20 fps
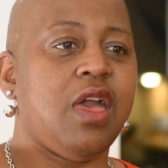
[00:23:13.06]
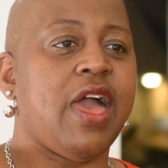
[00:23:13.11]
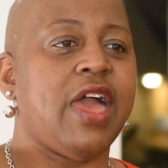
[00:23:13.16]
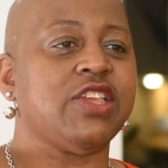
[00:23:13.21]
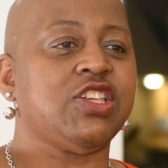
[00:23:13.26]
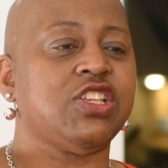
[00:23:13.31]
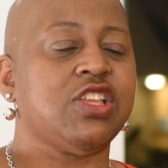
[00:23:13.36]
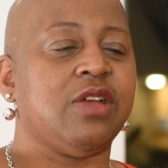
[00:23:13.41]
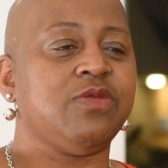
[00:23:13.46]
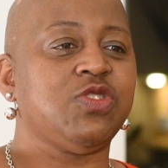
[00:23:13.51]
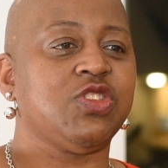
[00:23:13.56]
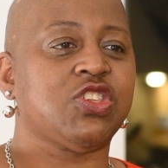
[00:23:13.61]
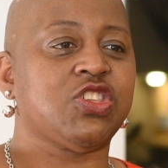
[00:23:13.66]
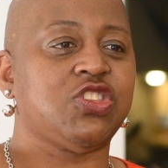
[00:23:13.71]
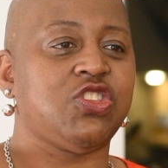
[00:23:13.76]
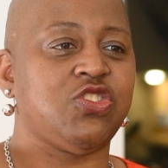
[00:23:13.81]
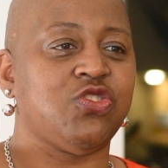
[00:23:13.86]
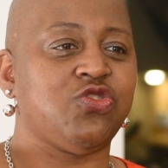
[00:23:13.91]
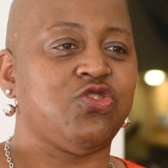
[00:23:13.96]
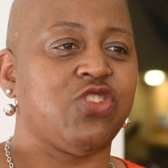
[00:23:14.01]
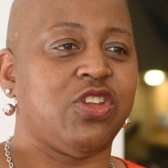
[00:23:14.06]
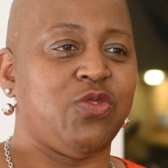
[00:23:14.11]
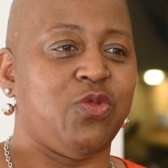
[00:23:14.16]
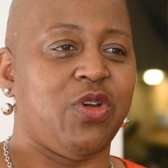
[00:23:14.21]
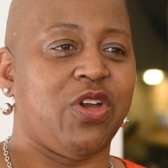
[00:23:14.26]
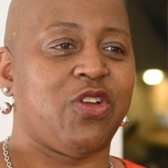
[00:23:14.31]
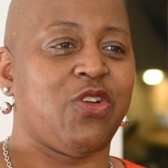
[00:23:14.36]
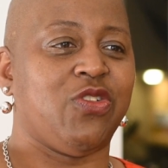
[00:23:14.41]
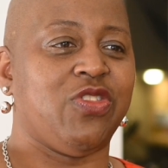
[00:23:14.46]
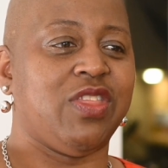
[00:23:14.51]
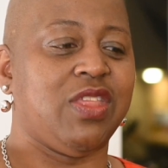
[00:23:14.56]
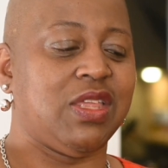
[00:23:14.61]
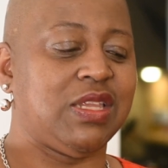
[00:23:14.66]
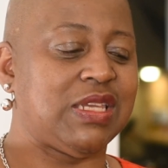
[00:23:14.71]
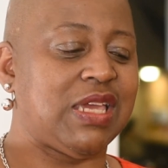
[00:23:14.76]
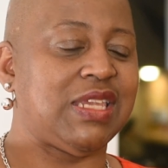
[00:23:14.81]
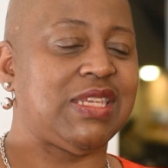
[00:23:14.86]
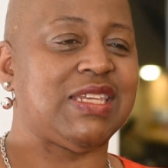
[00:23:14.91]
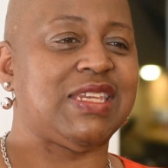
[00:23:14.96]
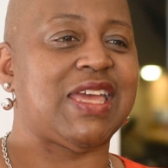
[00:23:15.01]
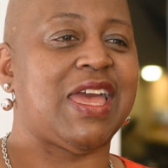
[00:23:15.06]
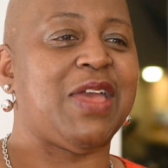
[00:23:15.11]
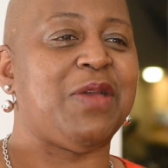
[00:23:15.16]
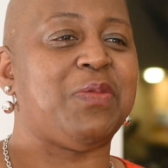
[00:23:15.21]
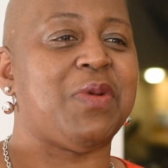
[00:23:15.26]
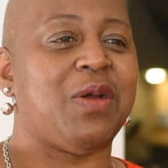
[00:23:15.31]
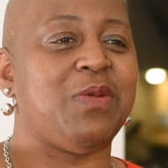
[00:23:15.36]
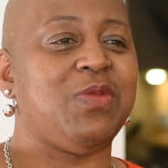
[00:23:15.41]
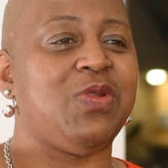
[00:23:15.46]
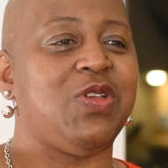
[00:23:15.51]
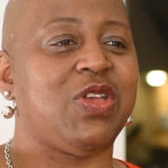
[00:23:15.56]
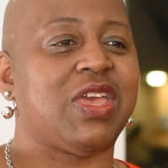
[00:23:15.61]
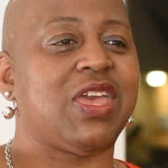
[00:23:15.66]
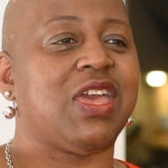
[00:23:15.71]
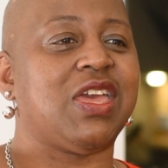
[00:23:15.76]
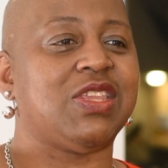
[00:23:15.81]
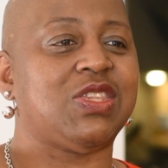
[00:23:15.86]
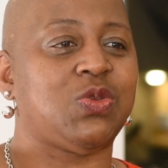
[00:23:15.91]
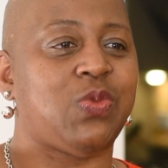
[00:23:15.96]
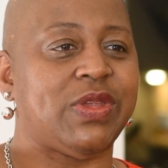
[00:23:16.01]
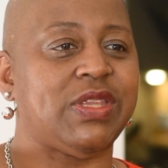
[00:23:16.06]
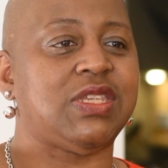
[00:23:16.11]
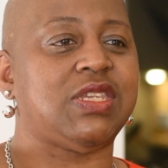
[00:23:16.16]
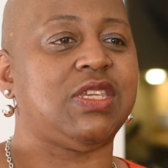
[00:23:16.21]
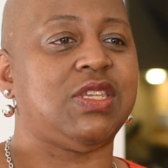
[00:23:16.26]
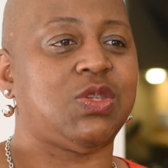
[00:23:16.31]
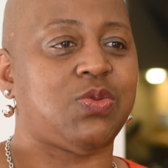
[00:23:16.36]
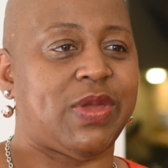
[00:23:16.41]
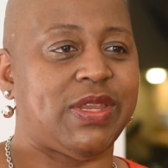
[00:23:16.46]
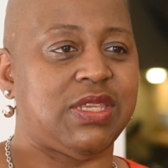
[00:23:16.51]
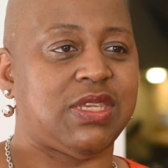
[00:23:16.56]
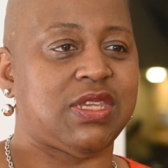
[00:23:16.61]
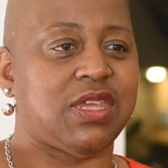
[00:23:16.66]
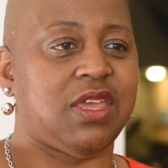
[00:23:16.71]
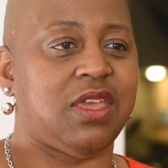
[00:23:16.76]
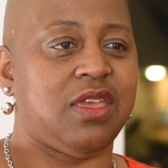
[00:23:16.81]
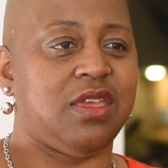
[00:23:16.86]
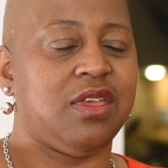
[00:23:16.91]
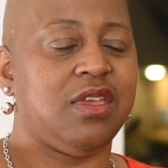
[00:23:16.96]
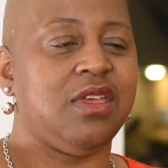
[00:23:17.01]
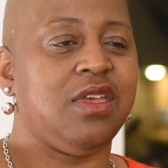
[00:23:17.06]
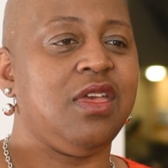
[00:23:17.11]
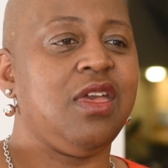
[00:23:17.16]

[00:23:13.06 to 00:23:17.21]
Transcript: Actually, I'm just still trying to work on the day-to-day, but I'm looking at 2020.